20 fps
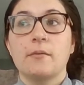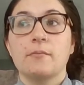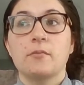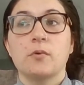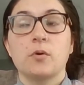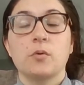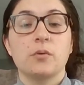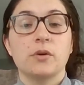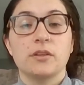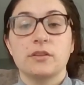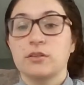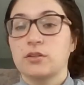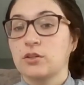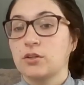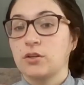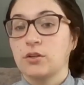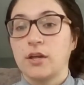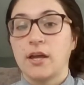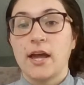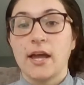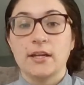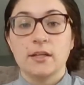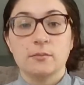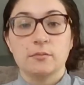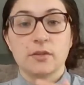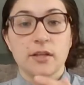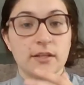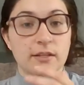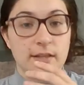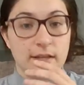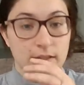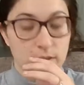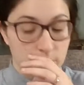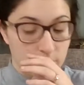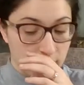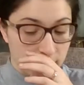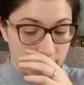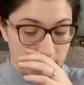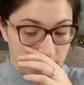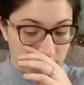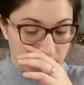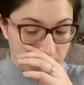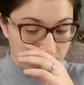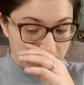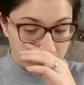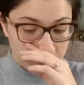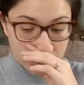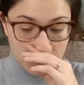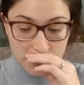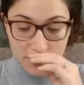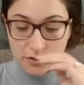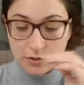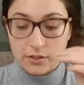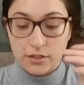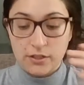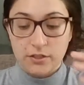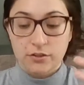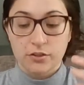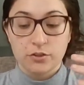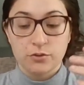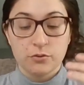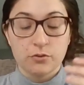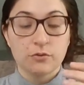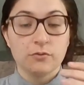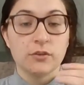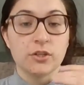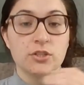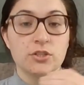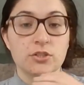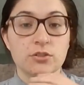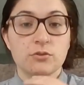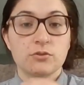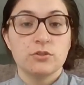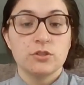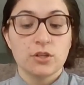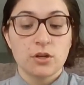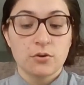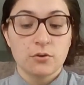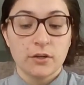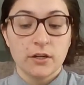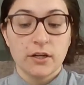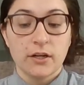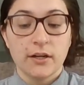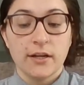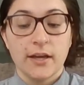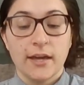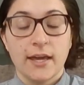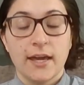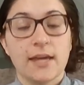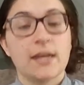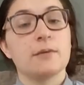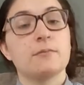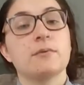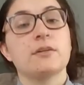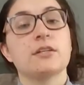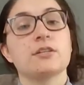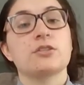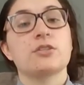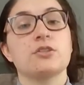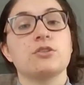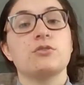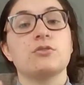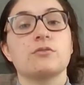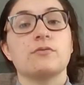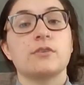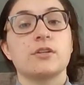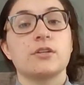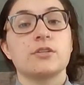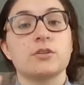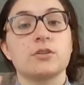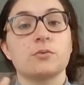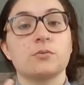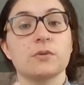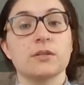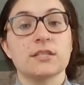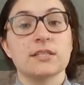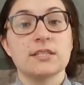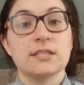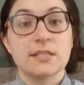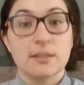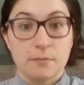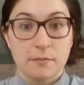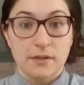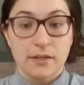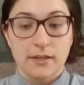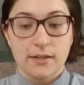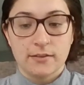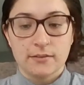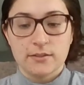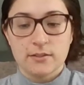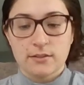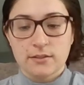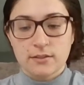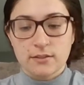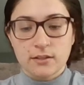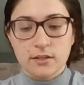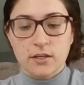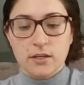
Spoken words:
with any blood that you give them. So they are the universal donor, AB is the universal recipient.